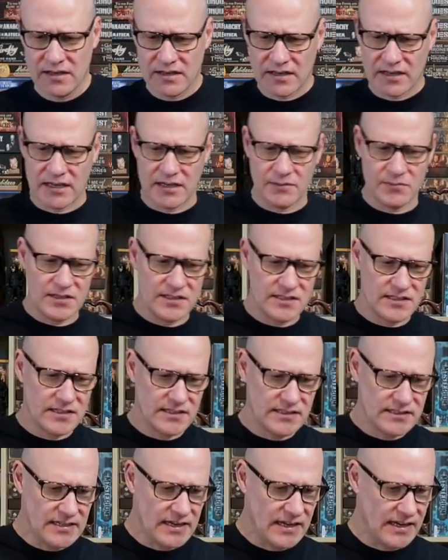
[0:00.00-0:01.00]
There's
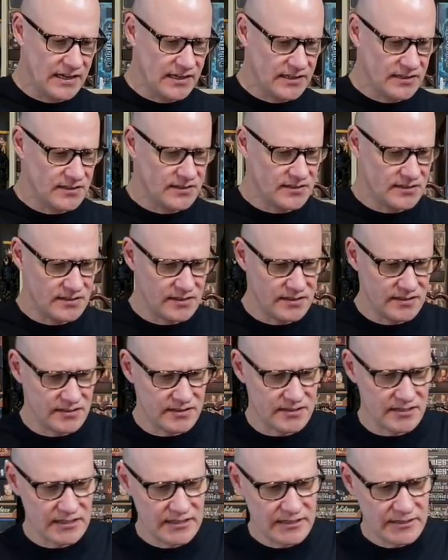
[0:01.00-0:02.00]
containers,
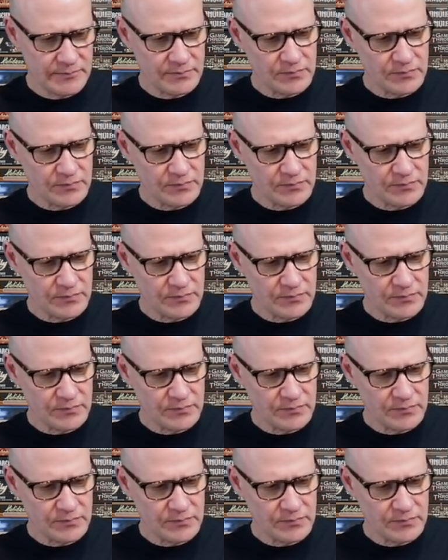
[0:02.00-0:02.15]
there's